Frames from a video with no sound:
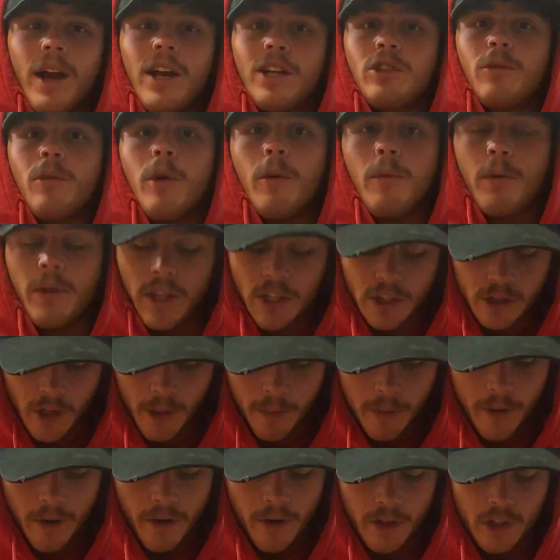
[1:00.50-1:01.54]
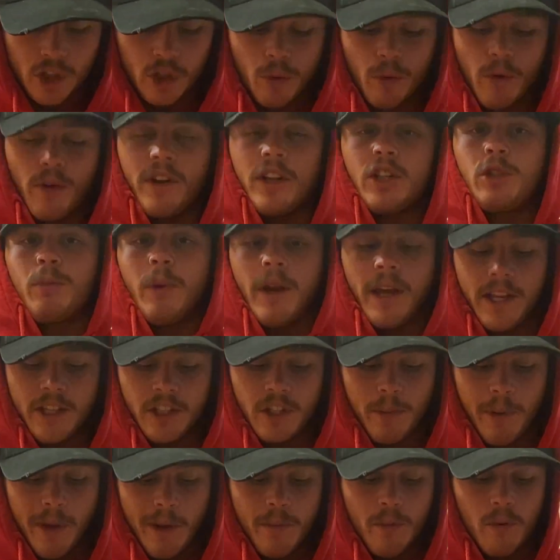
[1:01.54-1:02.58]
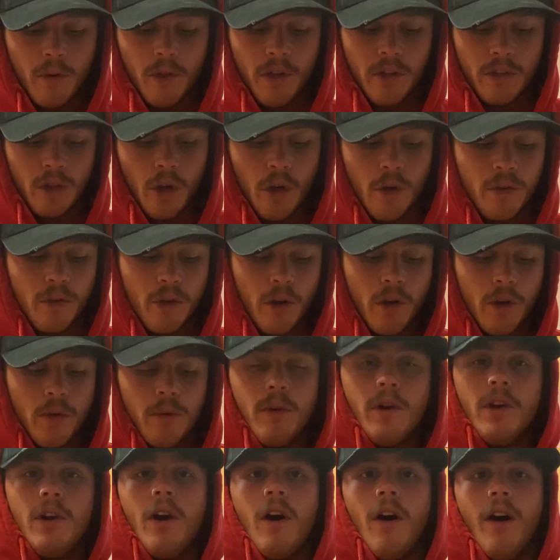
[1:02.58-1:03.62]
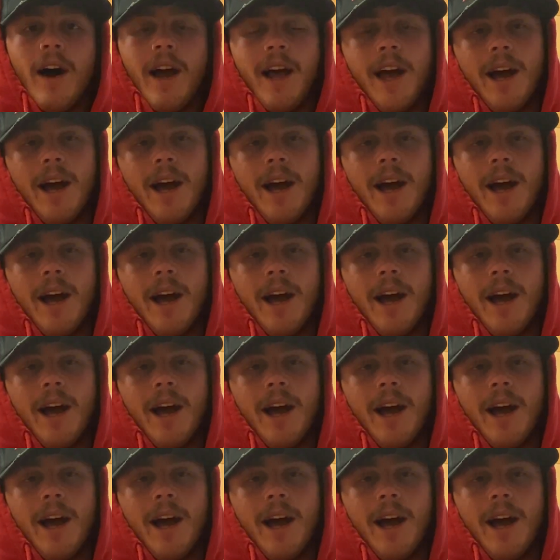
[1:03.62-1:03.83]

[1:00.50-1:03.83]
as I'm opening this up, I just want to explain to people that don't know, I